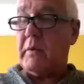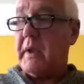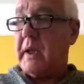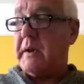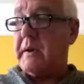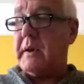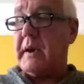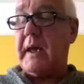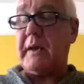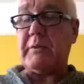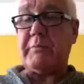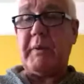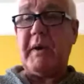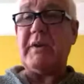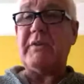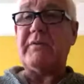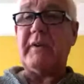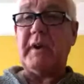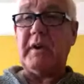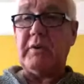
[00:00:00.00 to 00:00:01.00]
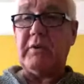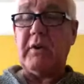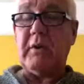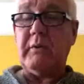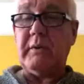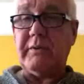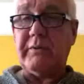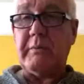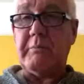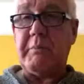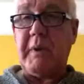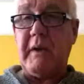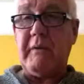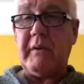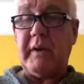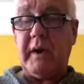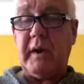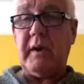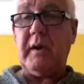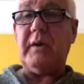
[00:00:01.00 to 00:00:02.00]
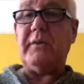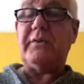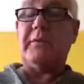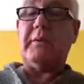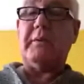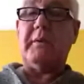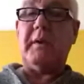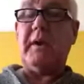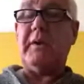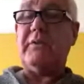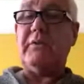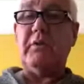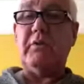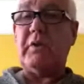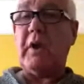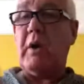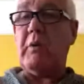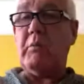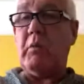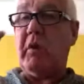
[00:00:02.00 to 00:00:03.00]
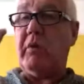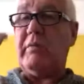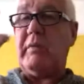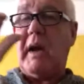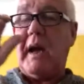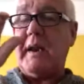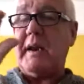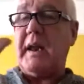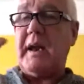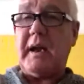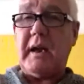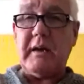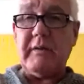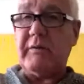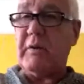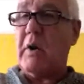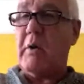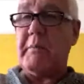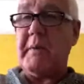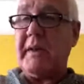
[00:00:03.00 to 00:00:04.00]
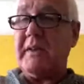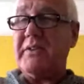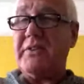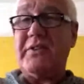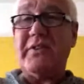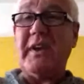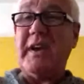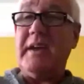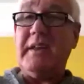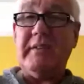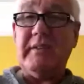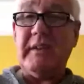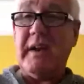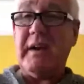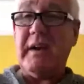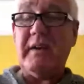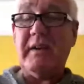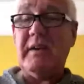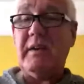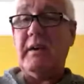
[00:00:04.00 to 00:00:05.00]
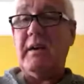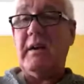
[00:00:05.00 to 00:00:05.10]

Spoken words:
Well, then the next best thing to do is to bury it. Is you don't want that negative comment sitting there.